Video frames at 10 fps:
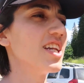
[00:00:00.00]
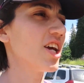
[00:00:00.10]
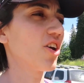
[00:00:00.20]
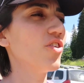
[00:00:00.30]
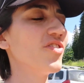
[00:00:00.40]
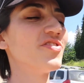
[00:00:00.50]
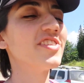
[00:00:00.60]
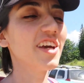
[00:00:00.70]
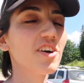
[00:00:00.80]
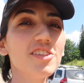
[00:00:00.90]
No,
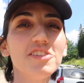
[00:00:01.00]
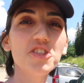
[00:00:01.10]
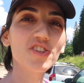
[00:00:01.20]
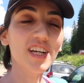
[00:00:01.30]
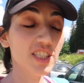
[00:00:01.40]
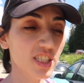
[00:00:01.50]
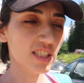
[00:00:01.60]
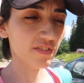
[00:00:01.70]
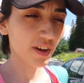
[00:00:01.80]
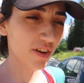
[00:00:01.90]
although Ciucas is
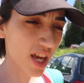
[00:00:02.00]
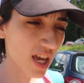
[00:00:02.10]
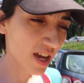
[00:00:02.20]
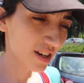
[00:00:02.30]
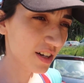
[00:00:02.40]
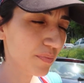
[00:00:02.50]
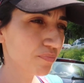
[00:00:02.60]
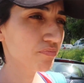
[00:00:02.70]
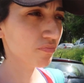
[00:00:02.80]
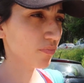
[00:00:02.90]
a very
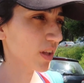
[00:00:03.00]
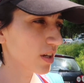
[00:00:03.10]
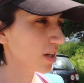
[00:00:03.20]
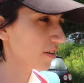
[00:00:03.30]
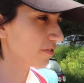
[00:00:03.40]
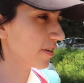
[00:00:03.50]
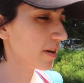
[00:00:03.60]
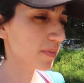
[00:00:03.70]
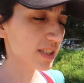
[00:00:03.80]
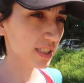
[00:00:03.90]

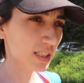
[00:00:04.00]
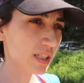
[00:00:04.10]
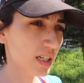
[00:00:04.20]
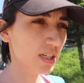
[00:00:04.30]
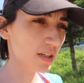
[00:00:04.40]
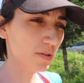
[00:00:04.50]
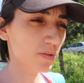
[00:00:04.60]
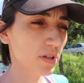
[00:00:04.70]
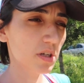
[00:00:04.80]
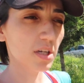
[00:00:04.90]
famous
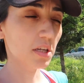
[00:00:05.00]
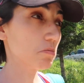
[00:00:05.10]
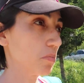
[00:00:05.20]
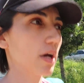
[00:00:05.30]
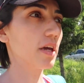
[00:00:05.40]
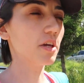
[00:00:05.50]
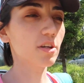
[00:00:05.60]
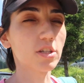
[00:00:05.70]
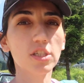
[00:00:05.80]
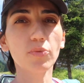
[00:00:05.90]
and I
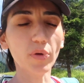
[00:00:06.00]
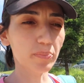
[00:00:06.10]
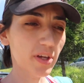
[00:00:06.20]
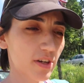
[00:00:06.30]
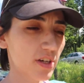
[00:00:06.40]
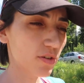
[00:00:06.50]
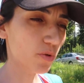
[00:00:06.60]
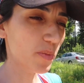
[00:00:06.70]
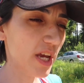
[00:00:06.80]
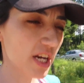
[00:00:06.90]
hear good beer in
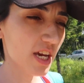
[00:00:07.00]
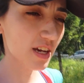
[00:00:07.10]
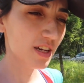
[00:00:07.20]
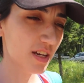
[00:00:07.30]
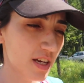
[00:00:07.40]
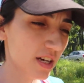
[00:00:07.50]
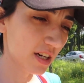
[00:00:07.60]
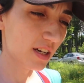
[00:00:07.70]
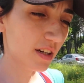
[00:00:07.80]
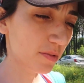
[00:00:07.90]
Romania,
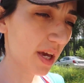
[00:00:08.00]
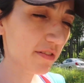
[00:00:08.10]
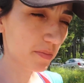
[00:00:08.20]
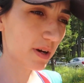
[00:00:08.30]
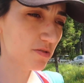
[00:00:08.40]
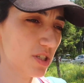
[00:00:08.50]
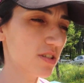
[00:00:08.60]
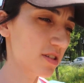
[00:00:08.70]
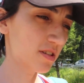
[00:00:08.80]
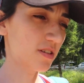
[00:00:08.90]
we have a
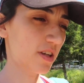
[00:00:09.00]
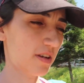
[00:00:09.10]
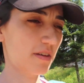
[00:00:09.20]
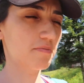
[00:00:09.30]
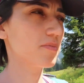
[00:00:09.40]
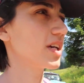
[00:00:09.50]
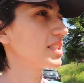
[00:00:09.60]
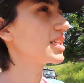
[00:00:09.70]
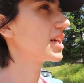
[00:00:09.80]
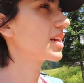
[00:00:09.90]
mountain, and I'm
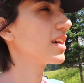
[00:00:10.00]
guessing